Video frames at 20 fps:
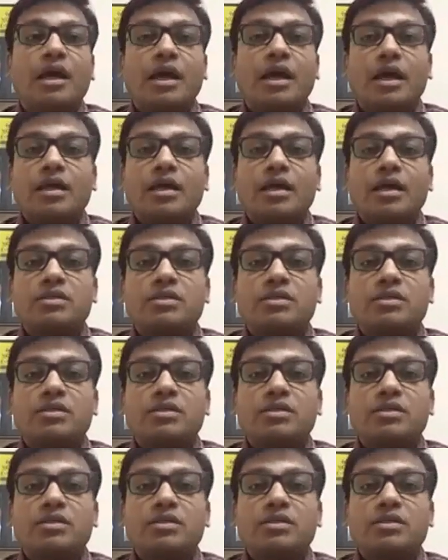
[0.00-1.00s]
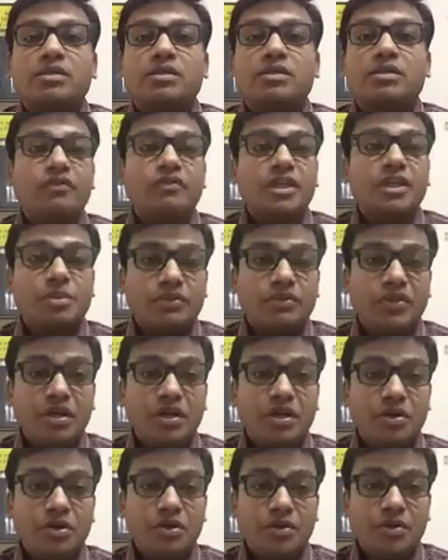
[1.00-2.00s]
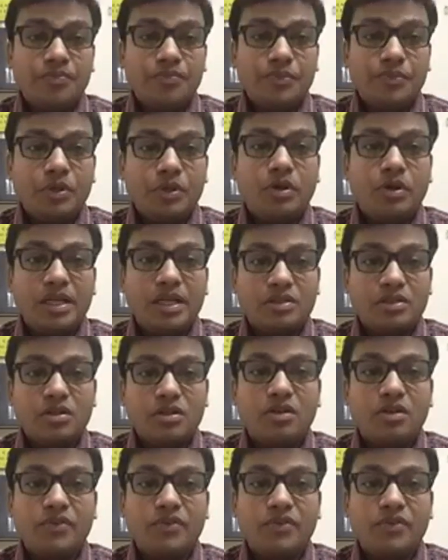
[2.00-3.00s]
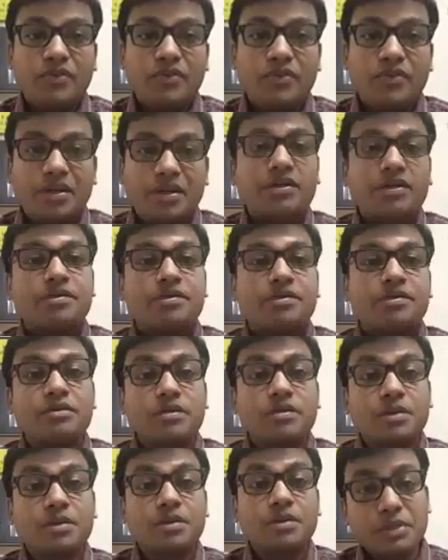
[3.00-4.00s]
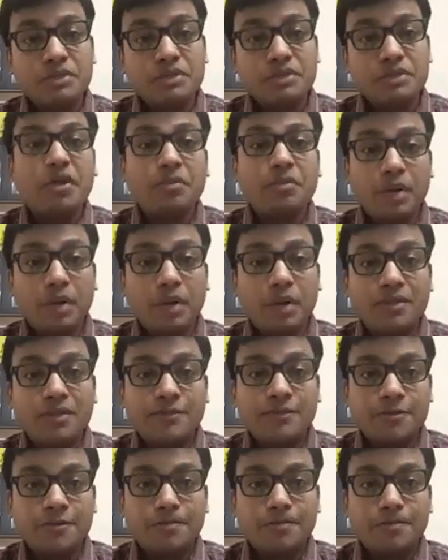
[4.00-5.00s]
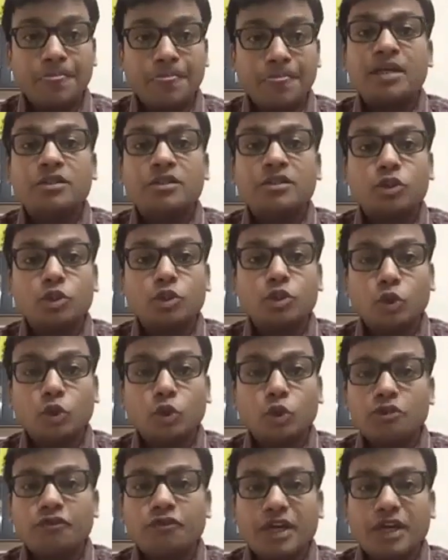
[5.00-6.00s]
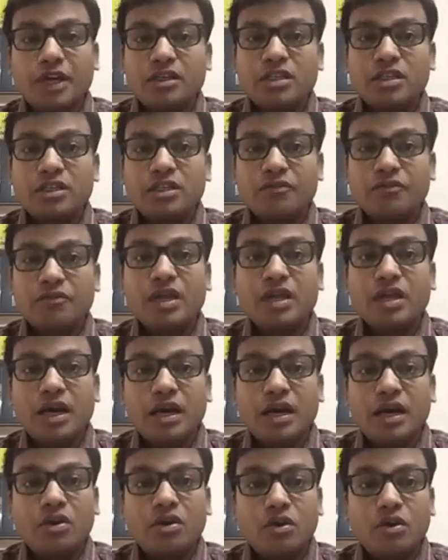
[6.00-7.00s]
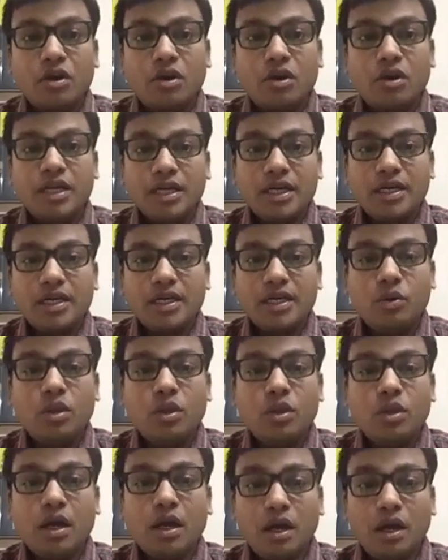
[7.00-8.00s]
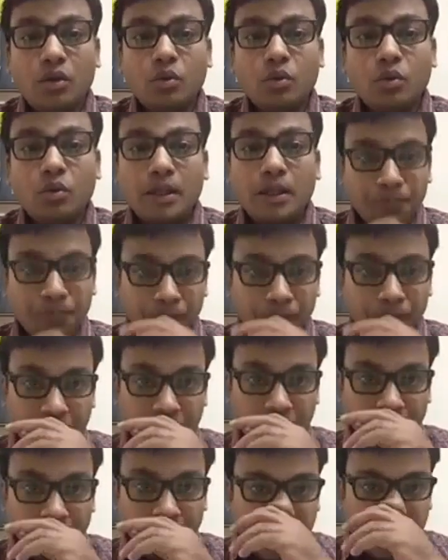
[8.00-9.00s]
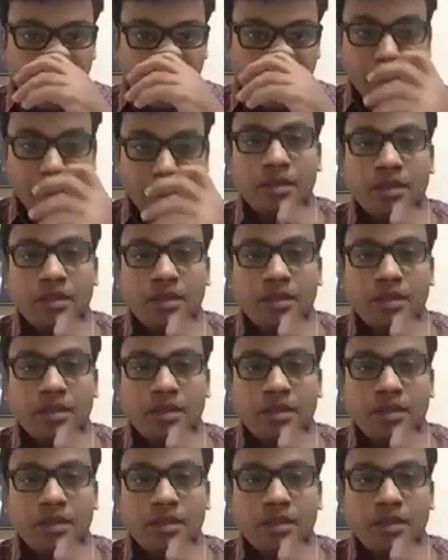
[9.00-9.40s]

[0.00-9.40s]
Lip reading: some disruption in a very specific country, or external factors in some specific plants. So those factors, if they are not taken into the account, we can